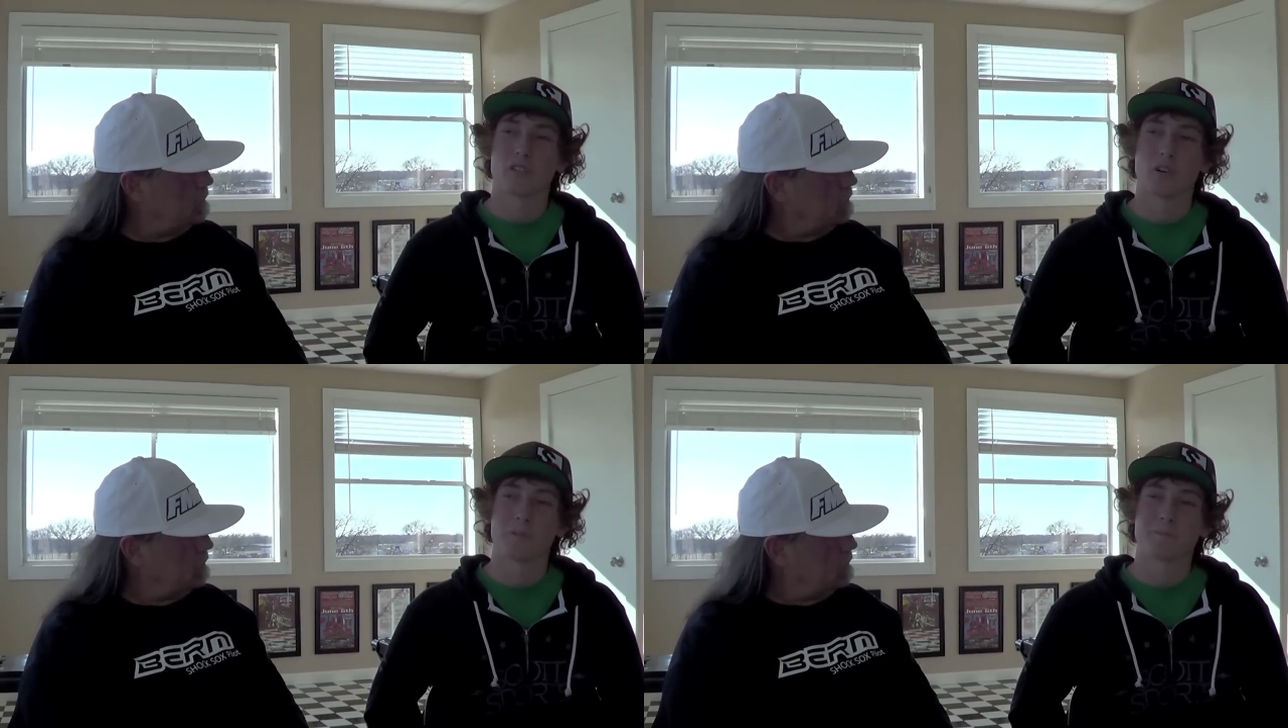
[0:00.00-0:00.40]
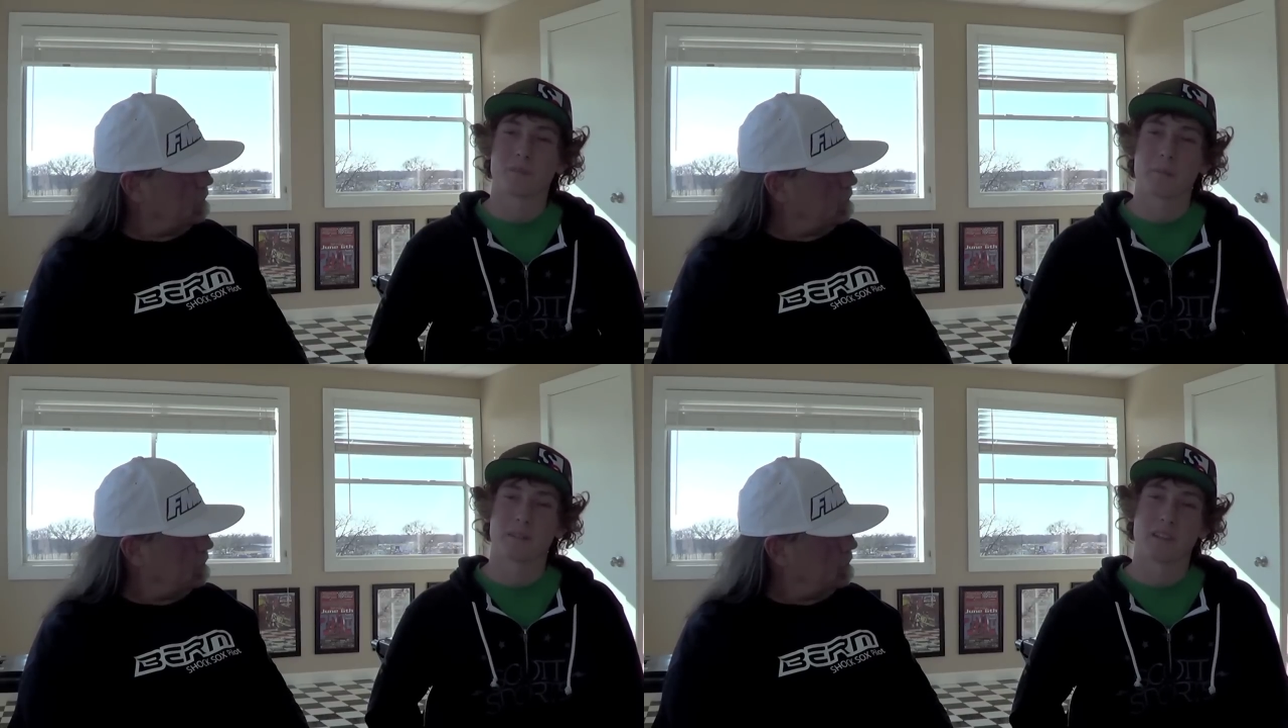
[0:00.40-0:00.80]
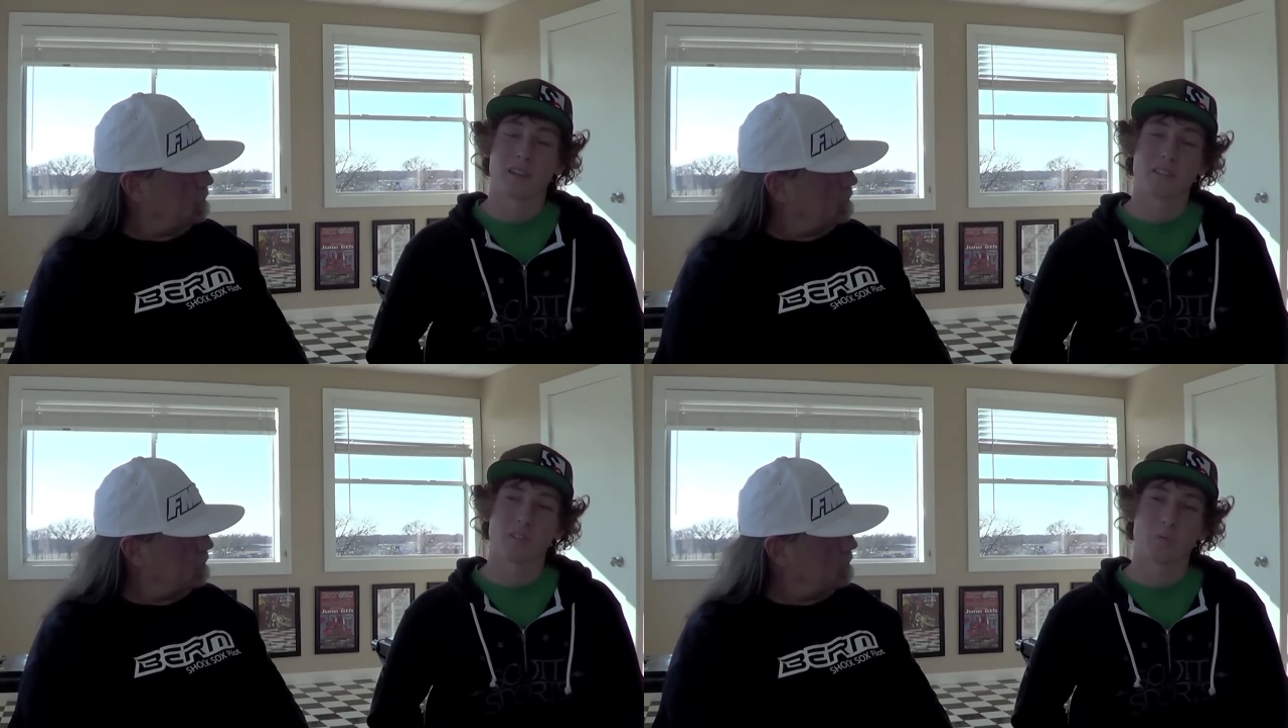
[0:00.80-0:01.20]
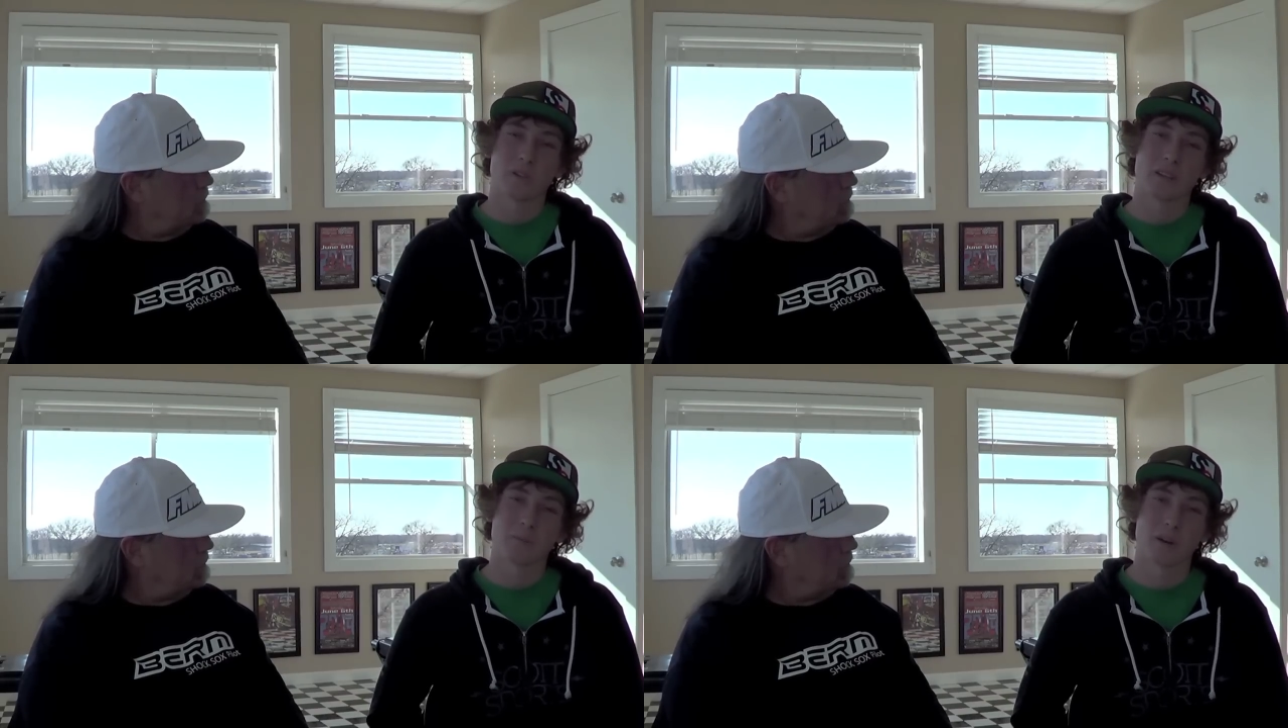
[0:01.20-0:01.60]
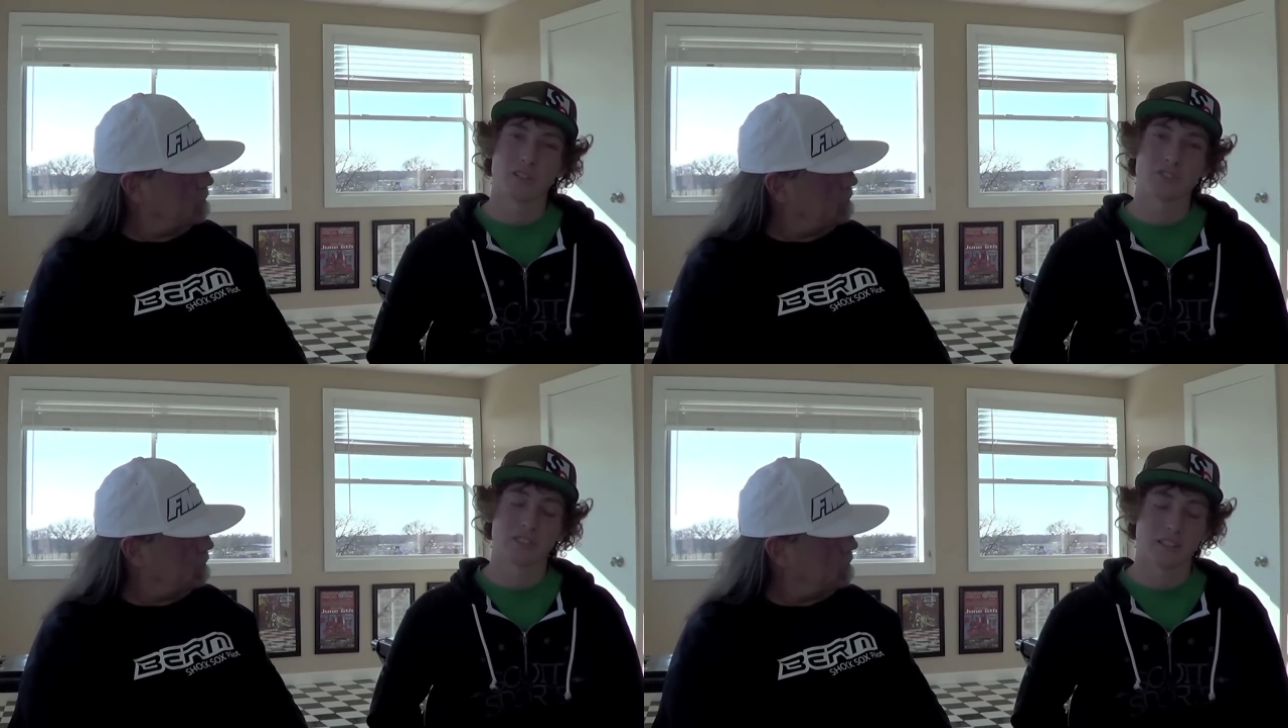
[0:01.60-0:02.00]
So I'm going to test this week a
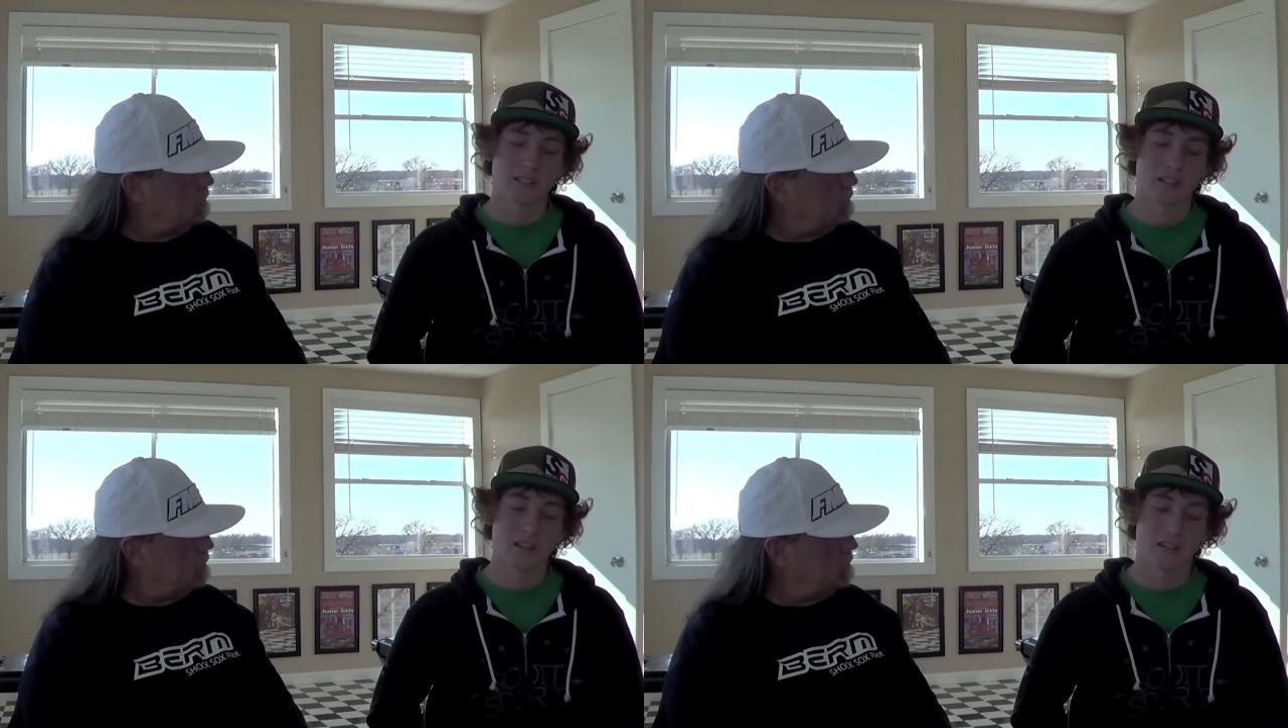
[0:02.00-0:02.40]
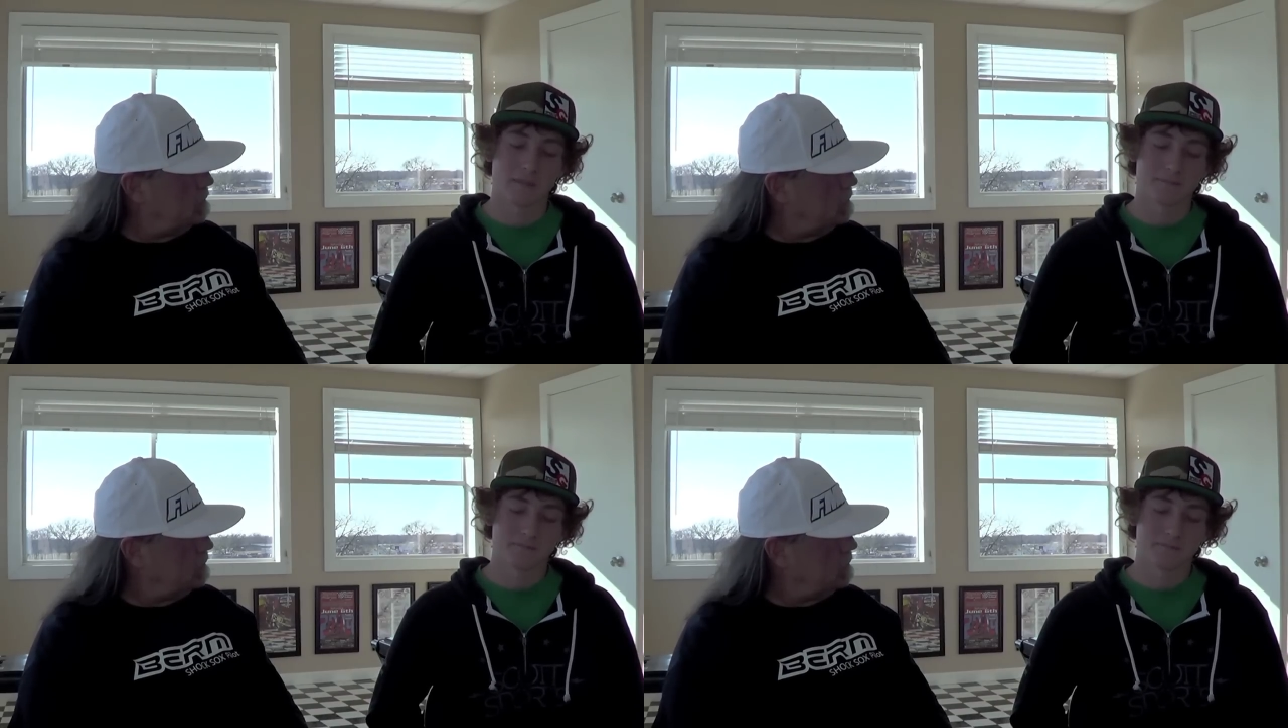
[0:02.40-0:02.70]
bunch, and